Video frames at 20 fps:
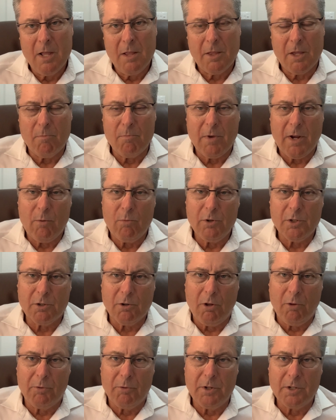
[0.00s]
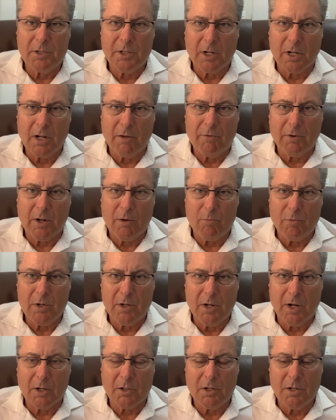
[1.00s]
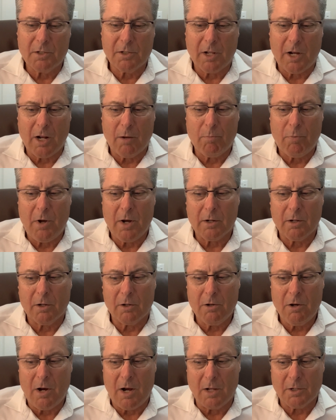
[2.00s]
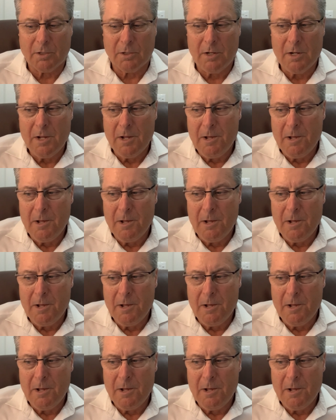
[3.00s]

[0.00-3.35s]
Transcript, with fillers: that may result in significant reductions in out-of-pocket cost.